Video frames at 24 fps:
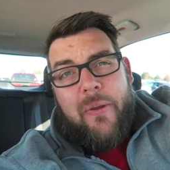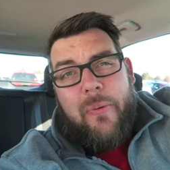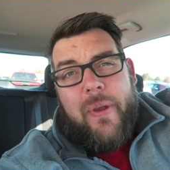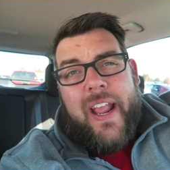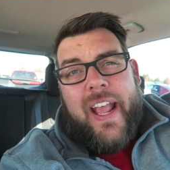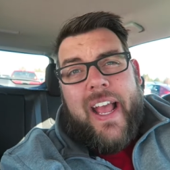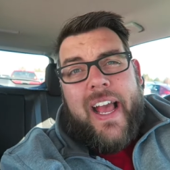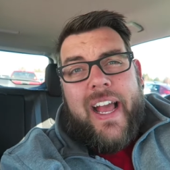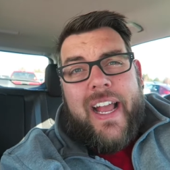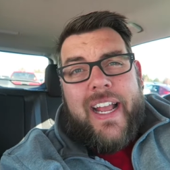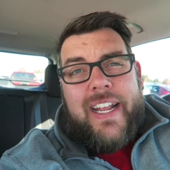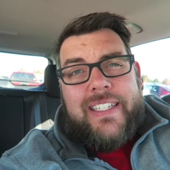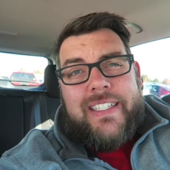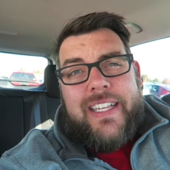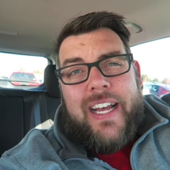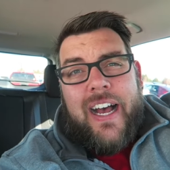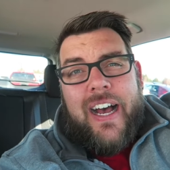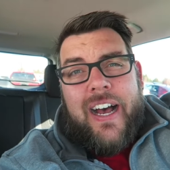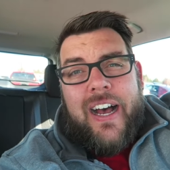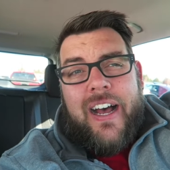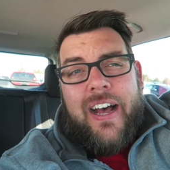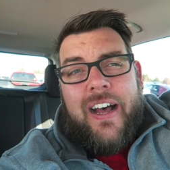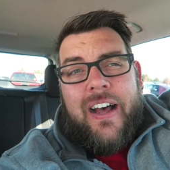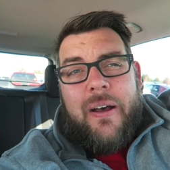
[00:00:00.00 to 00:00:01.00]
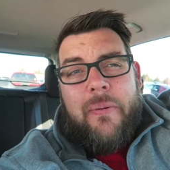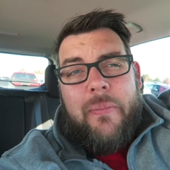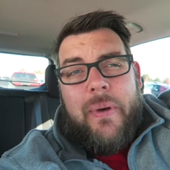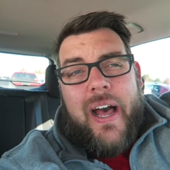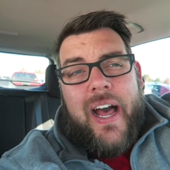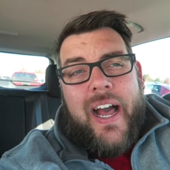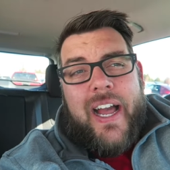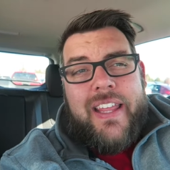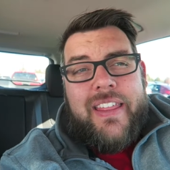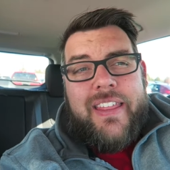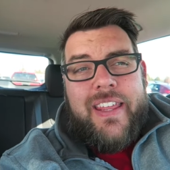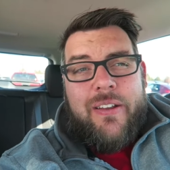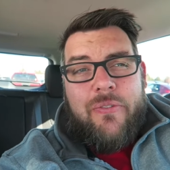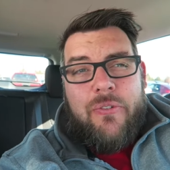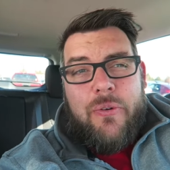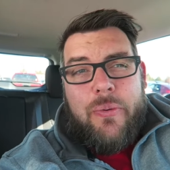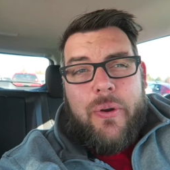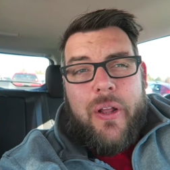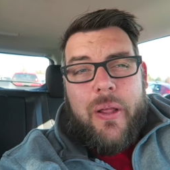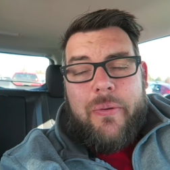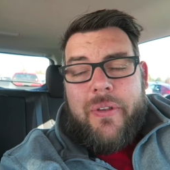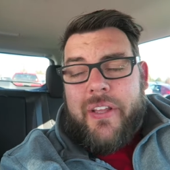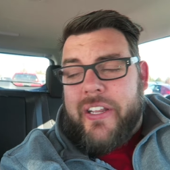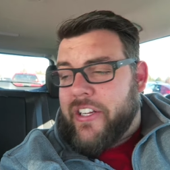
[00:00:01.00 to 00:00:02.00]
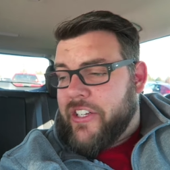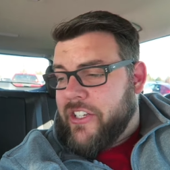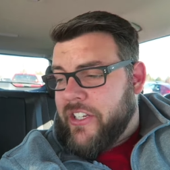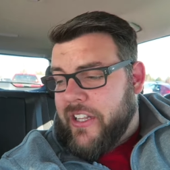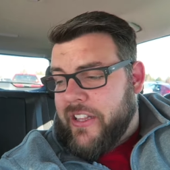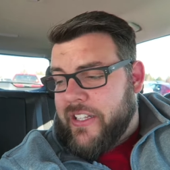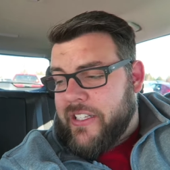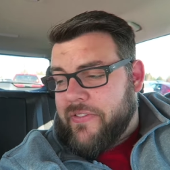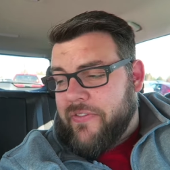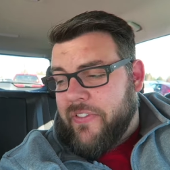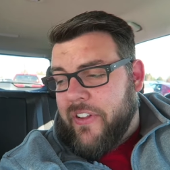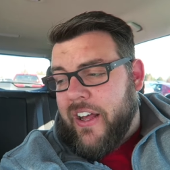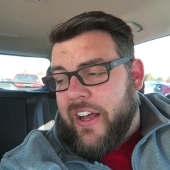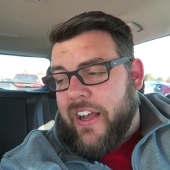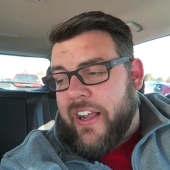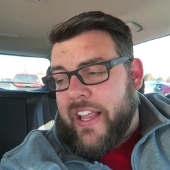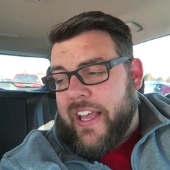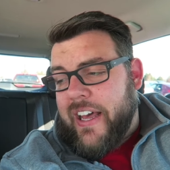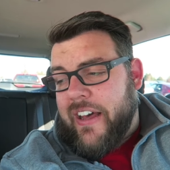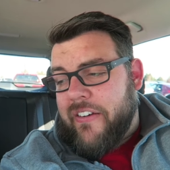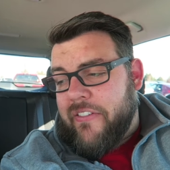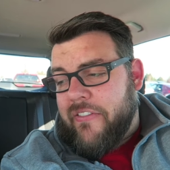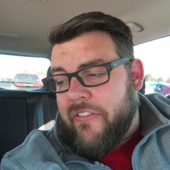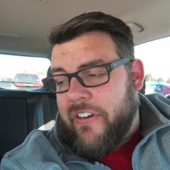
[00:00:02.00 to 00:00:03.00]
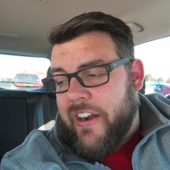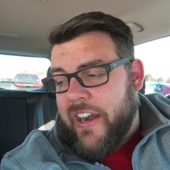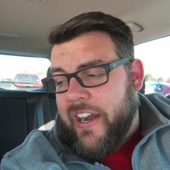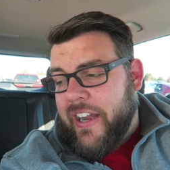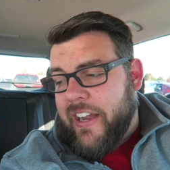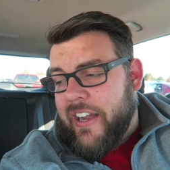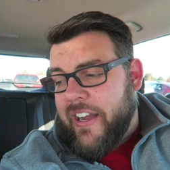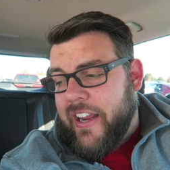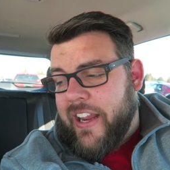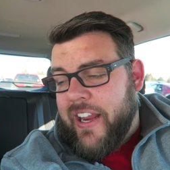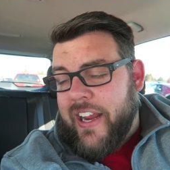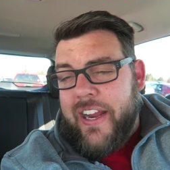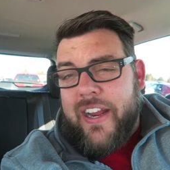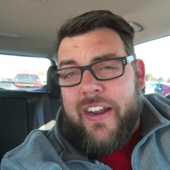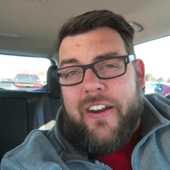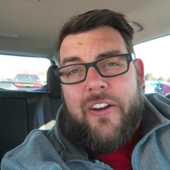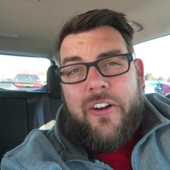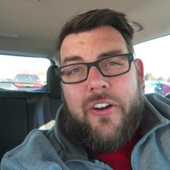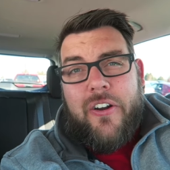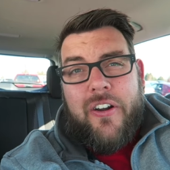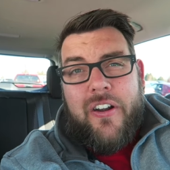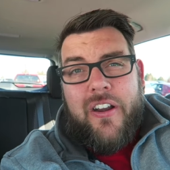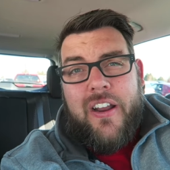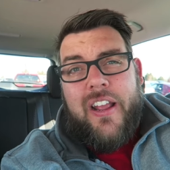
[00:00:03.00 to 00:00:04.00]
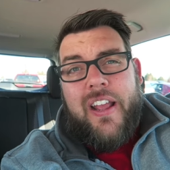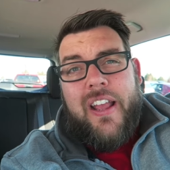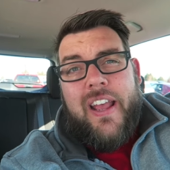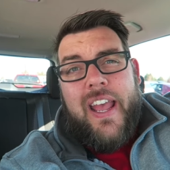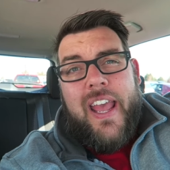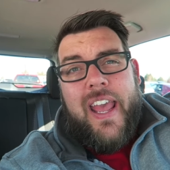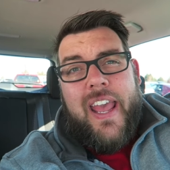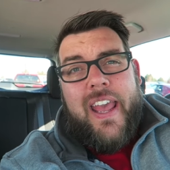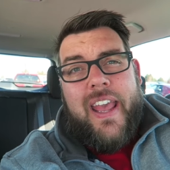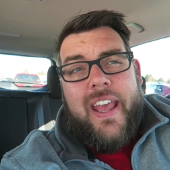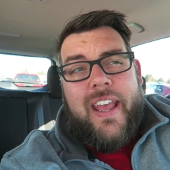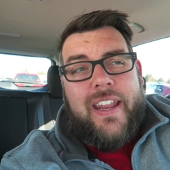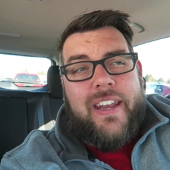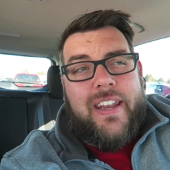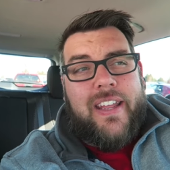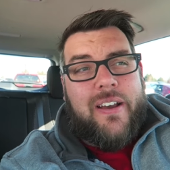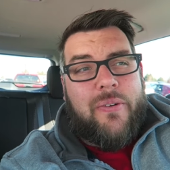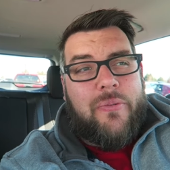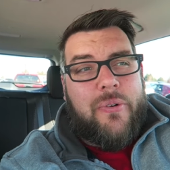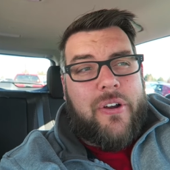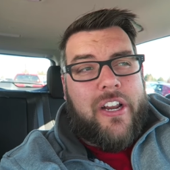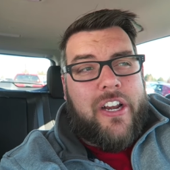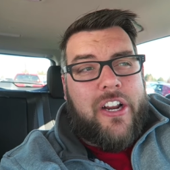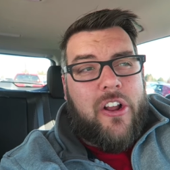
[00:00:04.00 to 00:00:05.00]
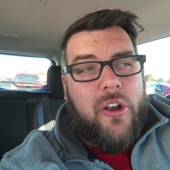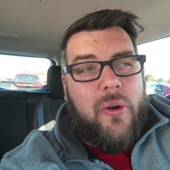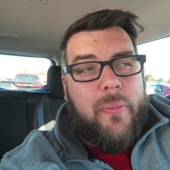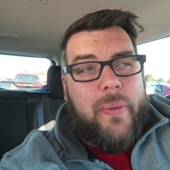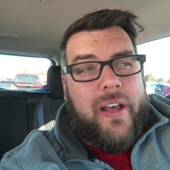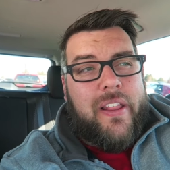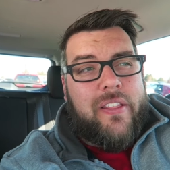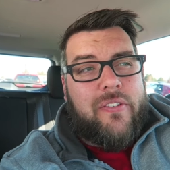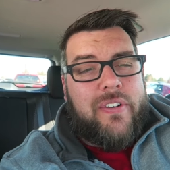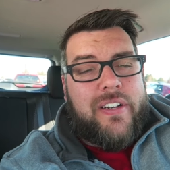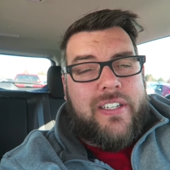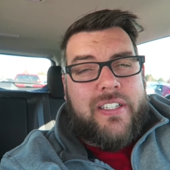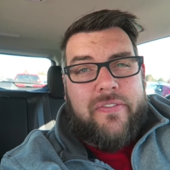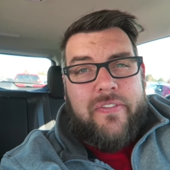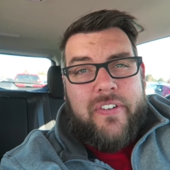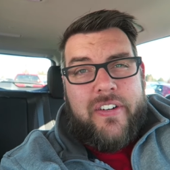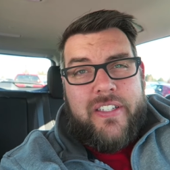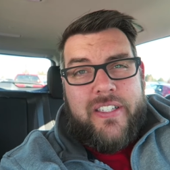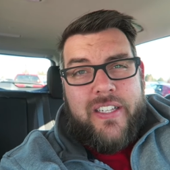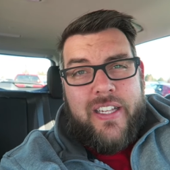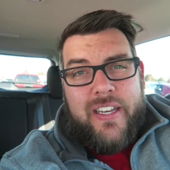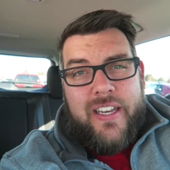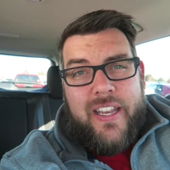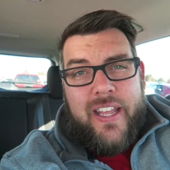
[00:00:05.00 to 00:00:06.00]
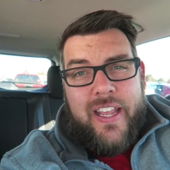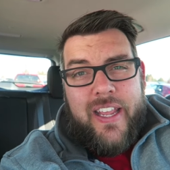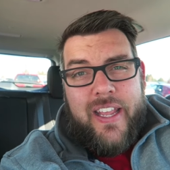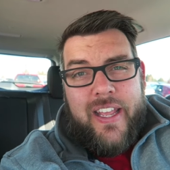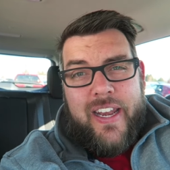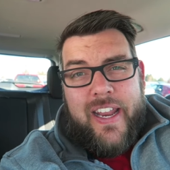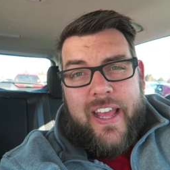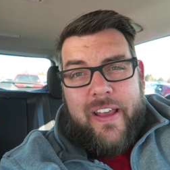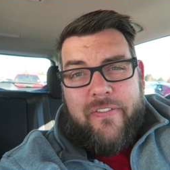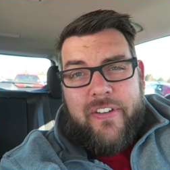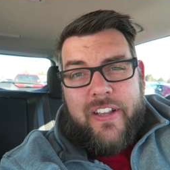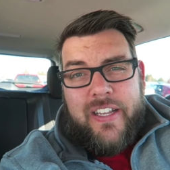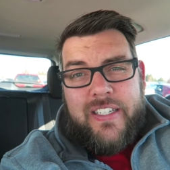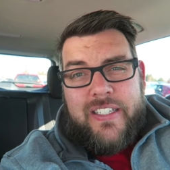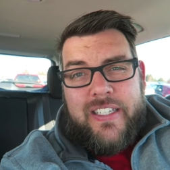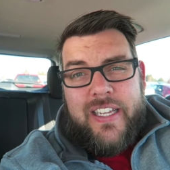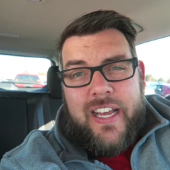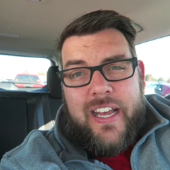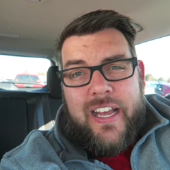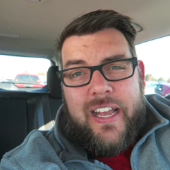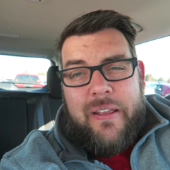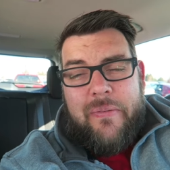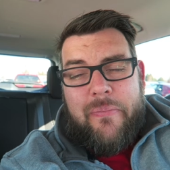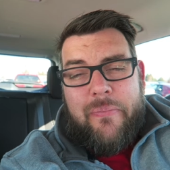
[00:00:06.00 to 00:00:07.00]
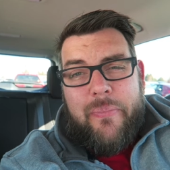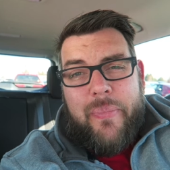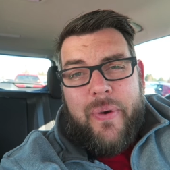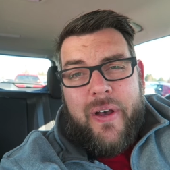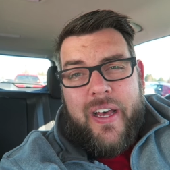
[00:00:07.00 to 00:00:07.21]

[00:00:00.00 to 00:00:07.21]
Anyway, guys, um, I think we're probably gonna shut this vlog out right here and uh, we're gonna go about the rest of our Sunday and have a good time.